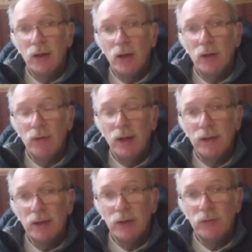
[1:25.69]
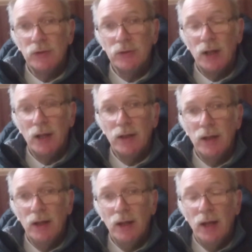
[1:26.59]
going around the countryside,
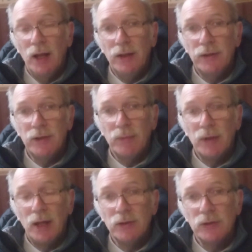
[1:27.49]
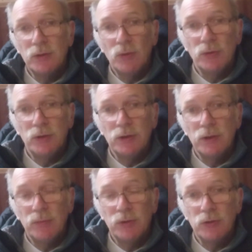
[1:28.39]
and in some cases causing
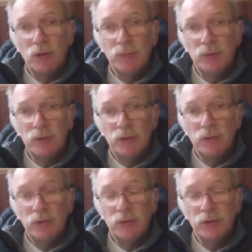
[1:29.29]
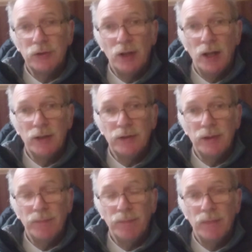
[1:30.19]
some disruption to
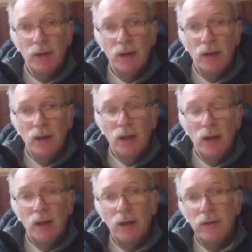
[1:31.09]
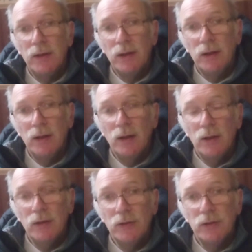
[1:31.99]
society. The
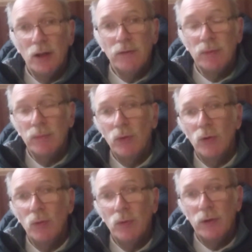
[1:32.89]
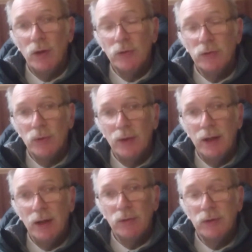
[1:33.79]
deserving poor were those who
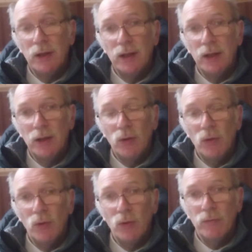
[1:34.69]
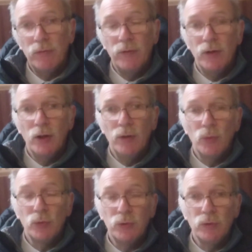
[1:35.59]
are elderly or
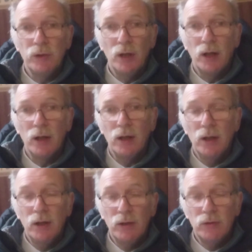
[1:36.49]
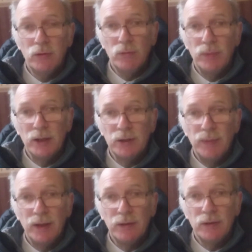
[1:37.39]
infirm or too young to be
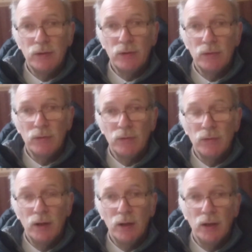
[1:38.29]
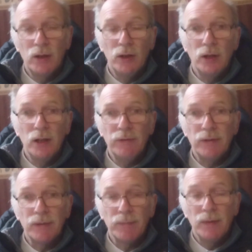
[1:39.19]
expected to earn a
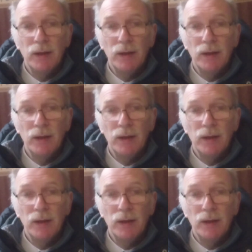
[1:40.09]
living.